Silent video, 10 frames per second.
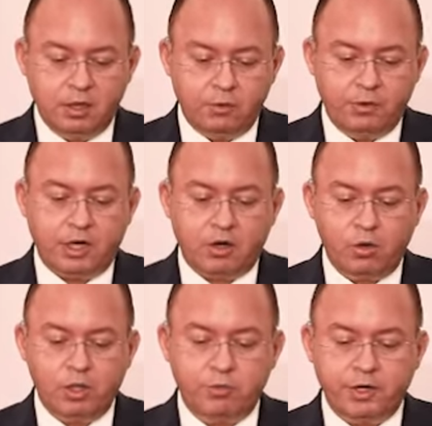We are
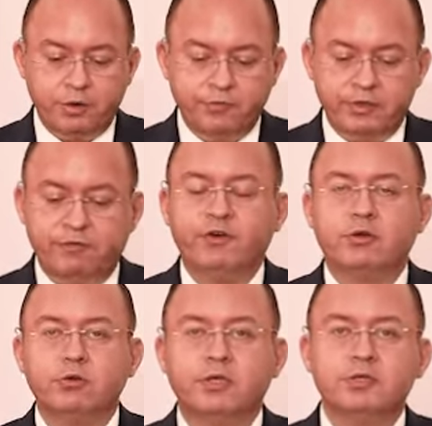all aware of the
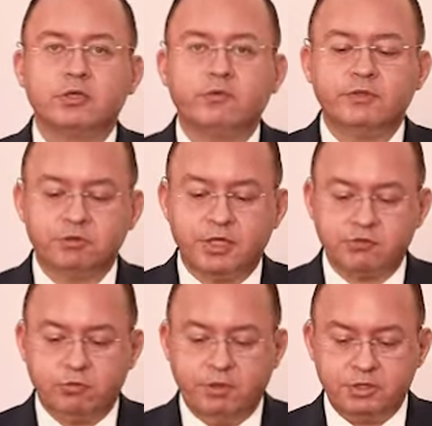difficulties of the
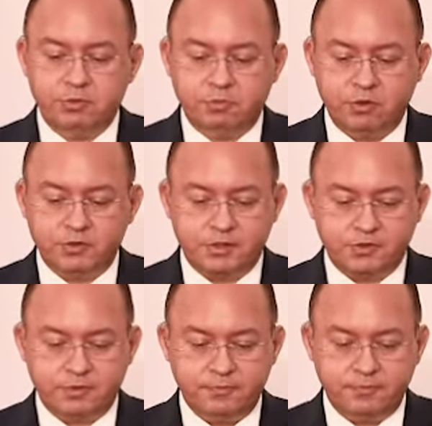transformation
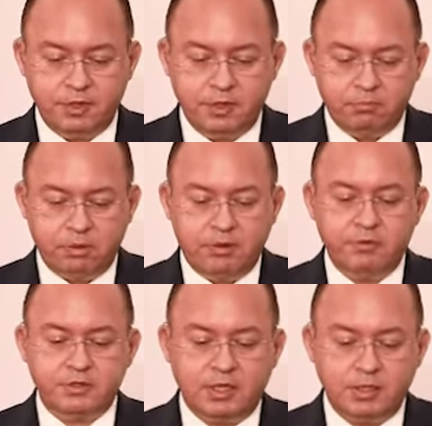process, but the
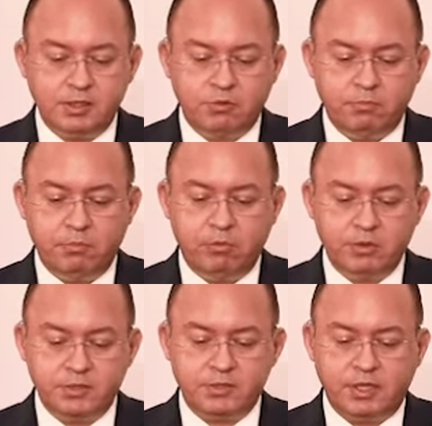results will be more
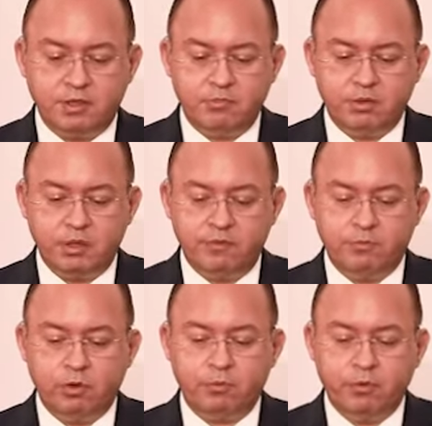sustainable if the
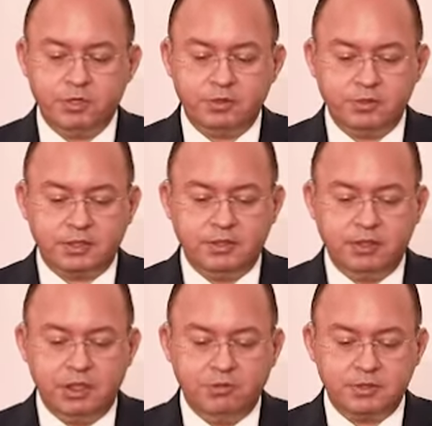population is
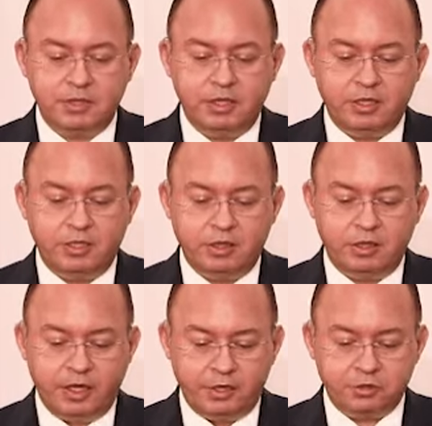continuously
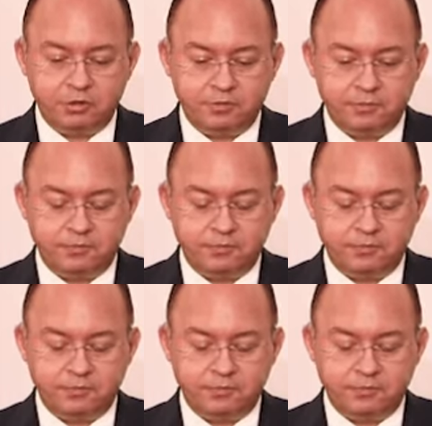engaged.